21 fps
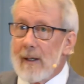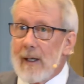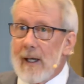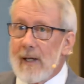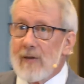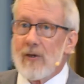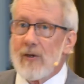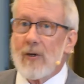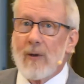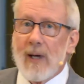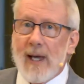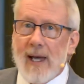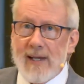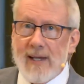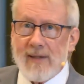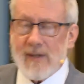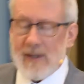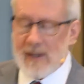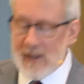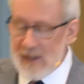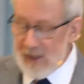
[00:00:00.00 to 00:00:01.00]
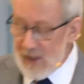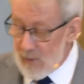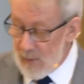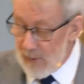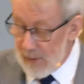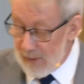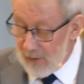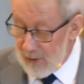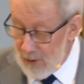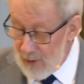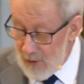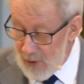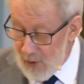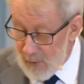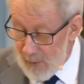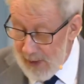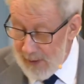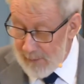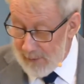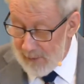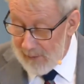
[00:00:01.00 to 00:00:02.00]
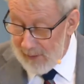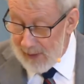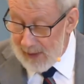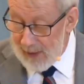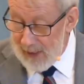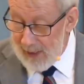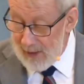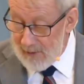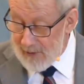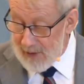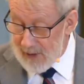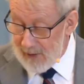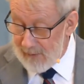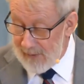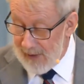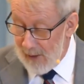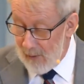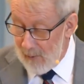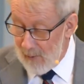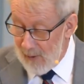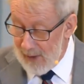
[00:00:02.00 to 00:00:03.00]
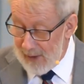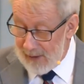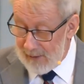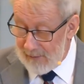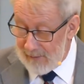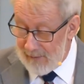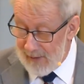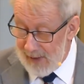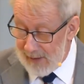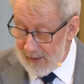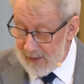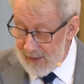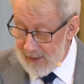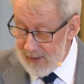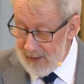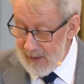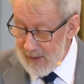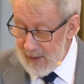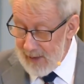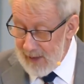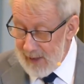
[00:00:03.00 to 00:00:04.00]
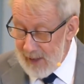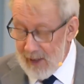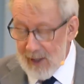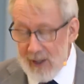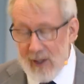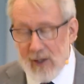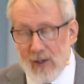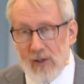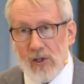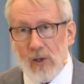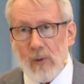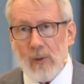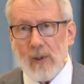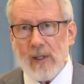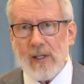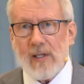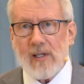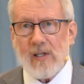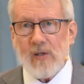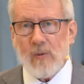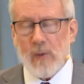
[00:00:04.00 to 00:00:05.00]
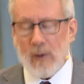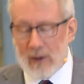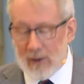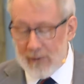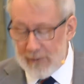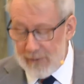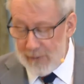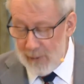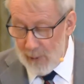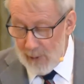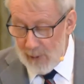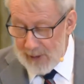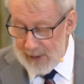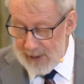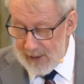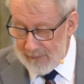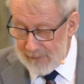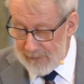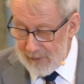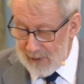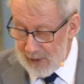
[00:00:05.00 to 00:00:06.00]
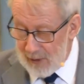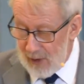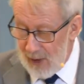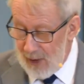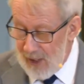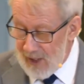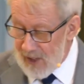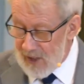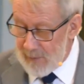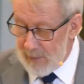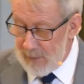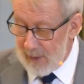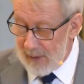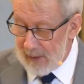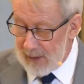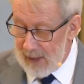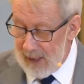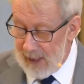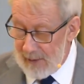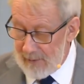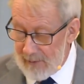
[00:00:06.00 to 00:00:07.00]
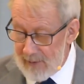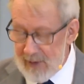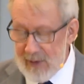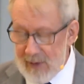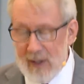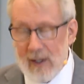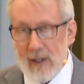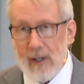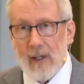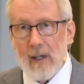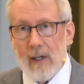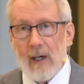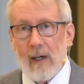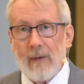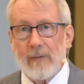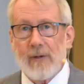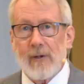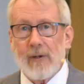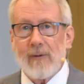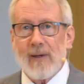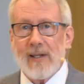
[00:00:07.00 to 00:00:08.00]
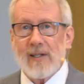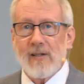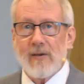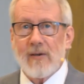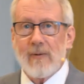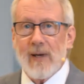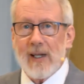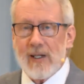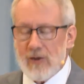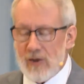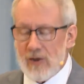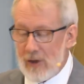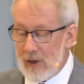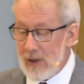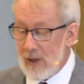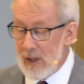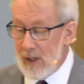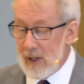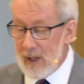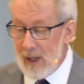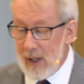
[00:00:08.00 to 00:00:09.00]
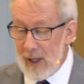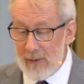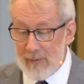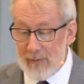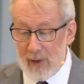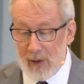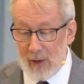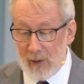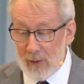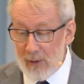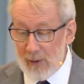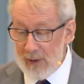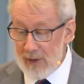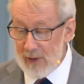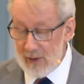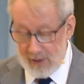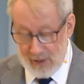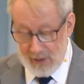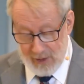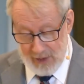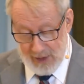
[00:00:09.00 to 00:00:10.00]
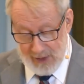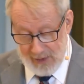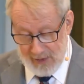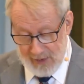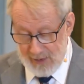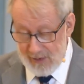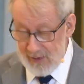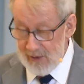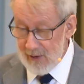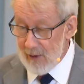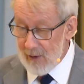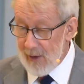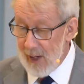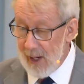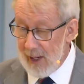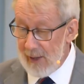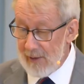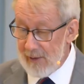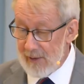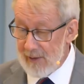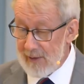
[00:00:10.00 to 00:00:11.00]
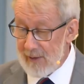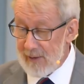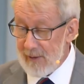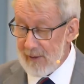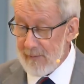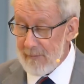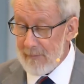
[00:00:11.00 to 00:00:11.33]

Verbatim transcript: And so, as it is with newspaper accounts of that one event, so it is with the four different gospel accounts of the resurrection of our Lord Jesus Christ.